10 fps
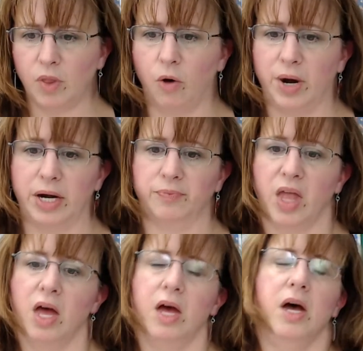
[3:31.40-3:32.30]
All right.
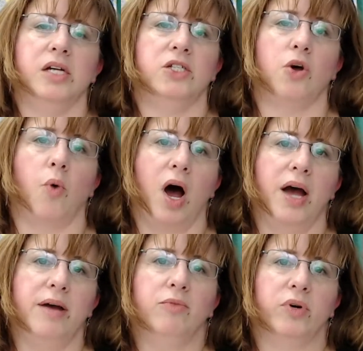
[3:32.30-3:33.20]
So
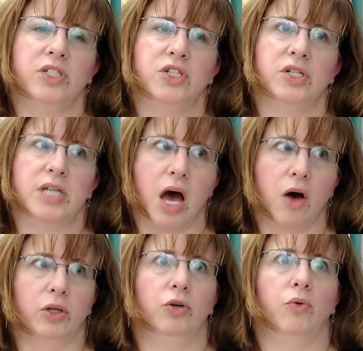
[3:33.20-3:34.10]
I am going to
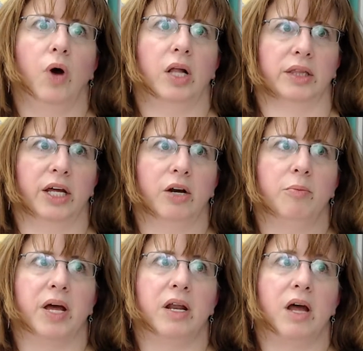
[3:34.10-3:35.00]
tell you a little
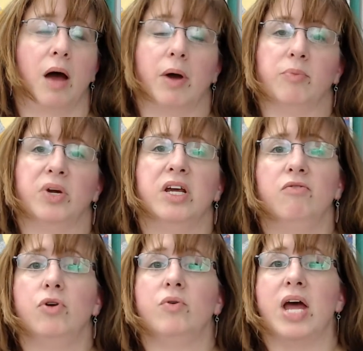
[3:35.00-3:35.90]
bit, I'm going to
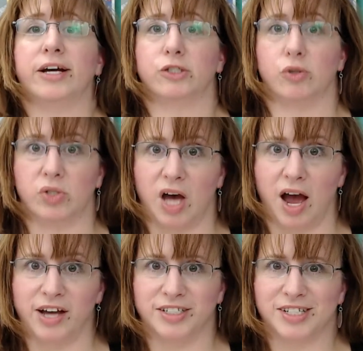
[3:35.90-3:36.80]
give you an
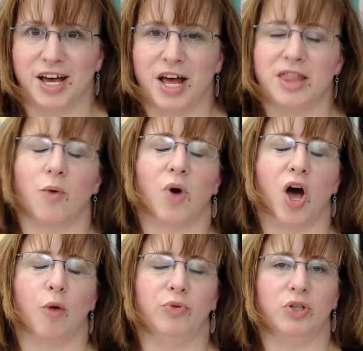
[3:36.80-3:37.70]
exercise that will
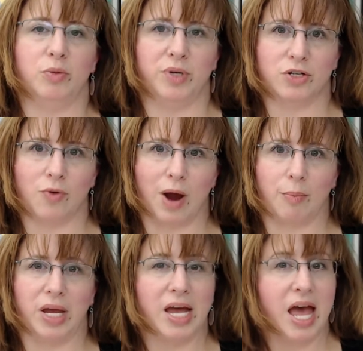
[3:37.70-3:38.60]
help you to be
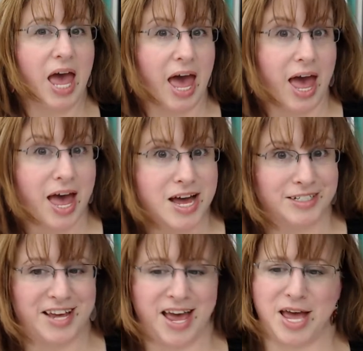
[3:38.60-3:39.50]
scrappy
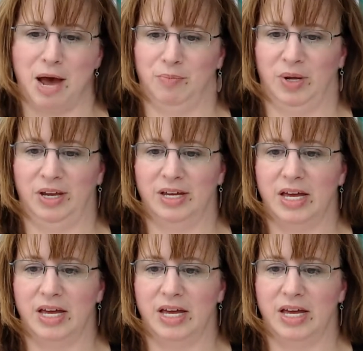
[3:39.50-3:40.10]
and happy.